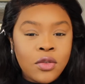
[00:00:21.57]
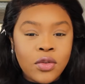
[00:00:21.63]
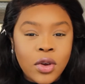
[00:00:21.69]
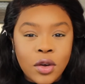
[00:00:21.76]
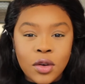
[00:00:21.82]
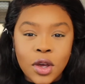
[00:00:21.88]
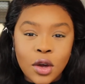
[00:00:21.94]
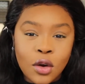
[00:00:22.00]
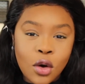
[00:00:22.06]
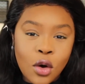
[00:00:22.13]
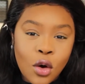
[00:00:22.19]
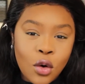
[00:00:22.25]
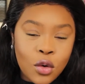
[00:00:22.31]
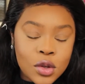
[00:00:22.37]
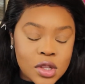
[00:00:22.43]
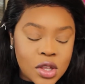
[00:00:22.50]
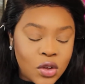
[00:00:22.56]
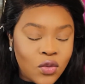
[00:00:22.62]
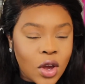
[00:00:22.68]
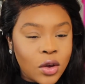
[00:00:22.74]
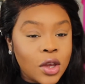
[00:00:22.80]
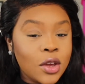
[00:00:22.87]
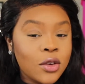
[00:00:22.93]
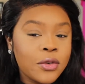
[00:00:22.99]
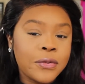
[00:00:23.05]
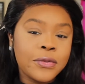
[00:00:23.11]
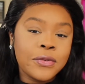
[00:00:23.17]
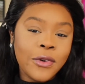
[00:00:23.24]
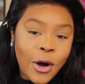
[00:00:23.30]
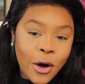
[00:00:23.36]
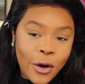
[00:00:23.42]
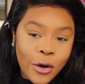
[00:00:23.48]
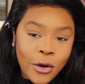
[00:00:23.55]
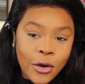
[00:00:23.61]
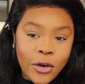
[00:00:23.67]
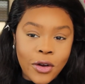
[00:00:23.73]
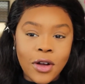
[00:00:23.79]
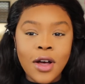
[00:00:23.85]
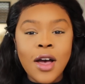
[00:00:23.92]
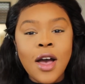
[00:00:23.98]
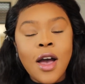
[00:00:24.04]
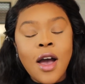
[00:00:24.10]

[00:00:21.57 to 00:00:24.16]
very cozy, very fall.